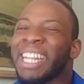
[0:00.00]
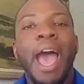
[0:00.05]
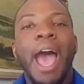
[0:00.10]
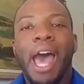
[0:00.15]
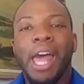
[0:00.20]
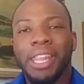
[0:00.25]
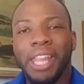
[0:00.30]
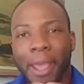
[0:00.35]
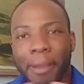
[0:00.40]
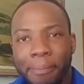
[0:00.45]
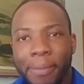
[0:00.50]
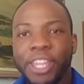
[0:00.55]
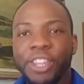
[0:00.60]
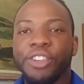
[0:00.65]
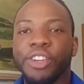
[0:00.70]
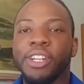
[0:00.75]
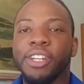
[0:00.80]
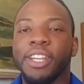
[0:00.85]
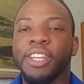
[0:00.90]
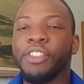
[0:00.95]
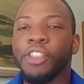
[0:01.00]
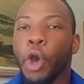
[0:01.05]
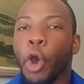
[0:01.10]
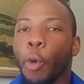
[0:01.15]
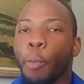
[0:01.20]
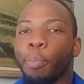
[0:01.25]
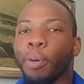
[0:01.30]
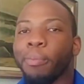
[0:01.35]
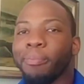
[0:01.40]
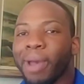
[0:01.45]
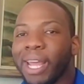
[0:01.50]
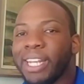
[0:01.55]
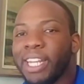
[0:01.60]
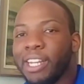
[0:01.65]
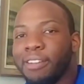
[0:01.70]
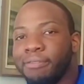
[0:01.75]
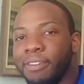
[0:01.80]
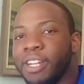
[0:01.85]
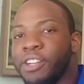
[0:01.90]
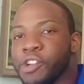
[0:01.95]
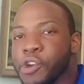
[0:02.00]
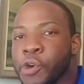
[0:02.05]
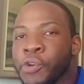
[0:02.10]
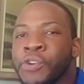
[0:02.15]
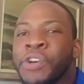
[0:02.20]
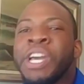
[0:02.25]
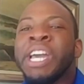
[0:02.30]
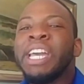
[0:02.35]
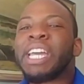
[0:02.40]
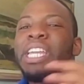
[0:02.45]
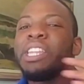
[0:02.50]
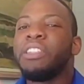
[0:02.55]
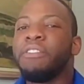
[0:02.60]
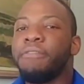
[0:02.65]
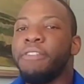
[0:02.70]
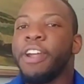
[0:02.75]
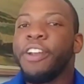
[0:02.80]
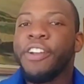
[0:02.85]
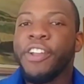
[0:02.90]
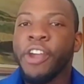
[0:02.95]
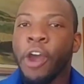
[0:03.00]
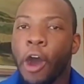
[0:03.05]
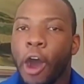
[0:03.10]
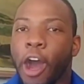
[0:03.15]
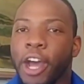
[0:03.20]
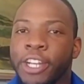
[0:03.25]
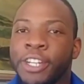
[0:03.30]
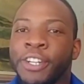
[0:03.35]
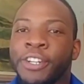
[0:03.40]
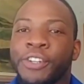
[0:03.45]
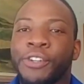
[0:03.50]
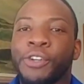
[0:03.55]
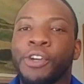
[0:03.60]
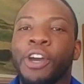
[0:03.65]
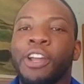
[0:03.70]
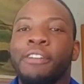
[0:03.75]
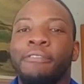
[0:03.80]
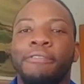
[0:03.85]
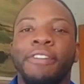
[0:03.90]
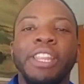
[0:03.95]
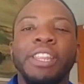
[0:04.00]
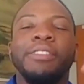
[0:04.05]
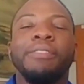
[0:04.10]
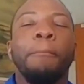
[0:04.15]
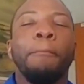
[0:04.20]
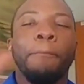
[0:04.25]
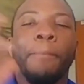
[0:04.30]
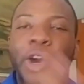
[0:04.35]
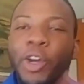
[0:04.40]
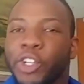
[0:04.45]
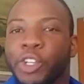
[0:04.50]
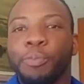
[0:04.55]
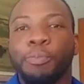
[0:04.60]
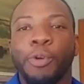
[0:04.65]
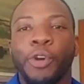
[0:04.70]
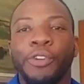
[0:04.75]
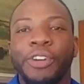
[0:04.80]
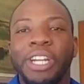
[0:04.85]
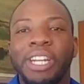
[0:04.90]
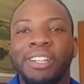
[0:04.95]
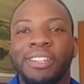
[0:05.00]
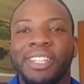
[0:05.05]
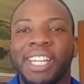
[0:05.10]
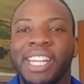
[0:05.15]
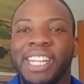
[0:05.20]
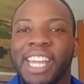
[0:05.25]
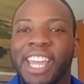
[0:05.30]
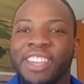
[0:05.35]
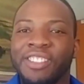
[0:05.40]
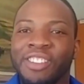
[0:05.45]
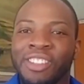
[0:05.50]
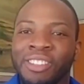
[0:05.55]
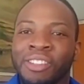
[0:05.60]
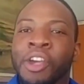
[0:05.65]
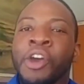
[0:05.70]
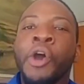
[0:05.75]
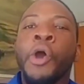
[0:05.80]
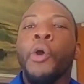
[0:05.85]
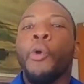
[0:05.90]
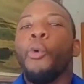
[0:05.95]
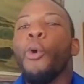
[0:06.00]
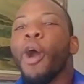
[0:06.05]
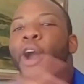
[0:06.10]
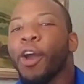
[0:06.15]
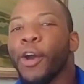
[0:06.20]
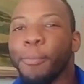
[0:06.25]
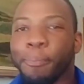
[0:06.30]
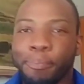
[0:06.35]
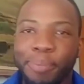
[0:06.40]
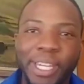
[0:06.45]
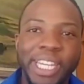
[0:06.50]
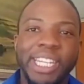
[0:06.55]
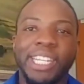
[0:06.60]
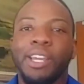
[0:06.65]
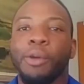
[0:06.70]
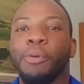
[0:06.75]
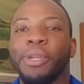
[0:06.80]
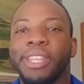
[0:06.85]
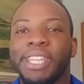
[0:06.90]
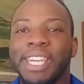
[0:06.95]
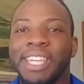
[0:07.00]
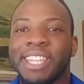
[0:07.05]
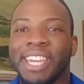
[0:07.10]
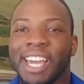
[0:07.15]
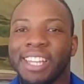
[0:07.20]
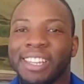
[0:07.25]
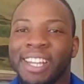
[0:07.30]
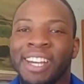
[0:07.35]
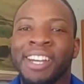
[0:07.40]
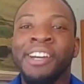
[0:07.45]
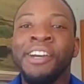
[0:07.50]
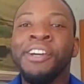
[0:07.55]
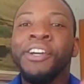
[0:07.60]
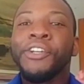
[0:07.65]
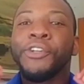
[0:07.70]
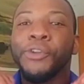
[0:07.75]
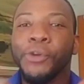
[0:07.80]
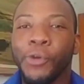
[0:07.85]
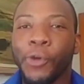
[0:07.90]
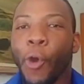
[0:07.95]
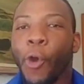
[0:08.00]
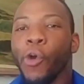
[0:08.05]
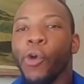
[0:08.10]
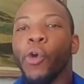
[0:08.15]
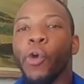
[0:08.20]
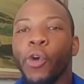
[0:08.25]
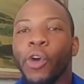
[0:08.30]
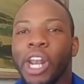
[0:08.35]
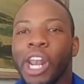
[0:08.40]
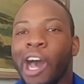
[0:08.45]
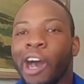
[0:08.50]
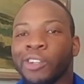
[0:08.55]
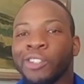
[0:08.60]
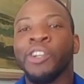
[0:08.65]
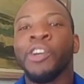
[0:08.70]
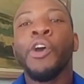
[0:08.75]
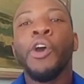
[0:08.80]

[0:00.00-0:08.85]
As I mentioned in the open mandate video, it's very hard to convince multiple real estate agents who are competing with each other to go all out